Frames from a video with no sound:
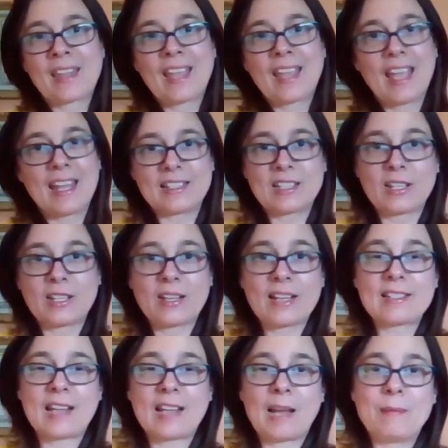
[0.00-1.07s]
And until next
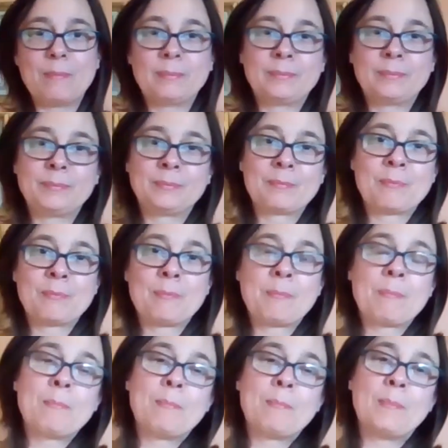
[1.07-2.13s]
time,
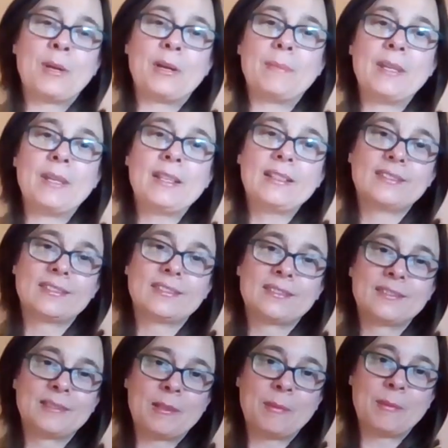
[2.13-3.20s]
merry meet,
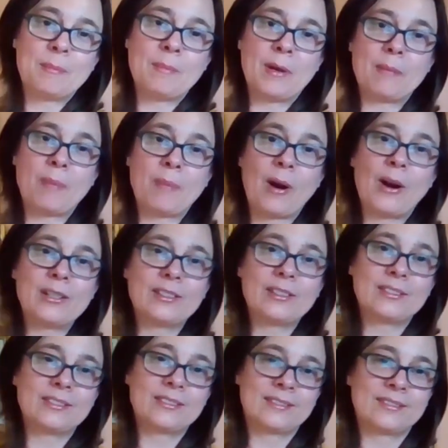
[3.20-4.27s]
merry part,
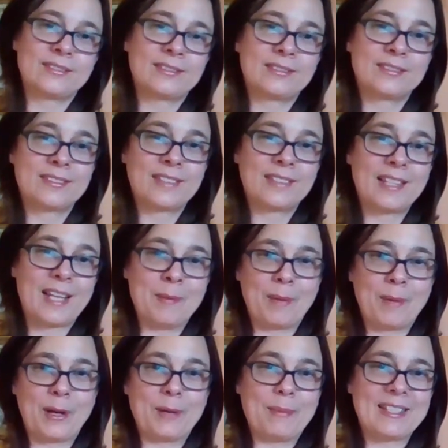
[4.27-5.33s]
and
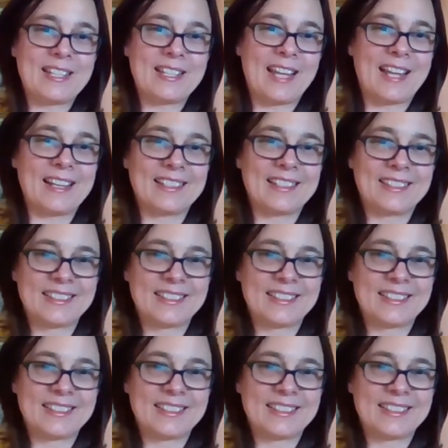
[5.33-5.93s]
merry meet again.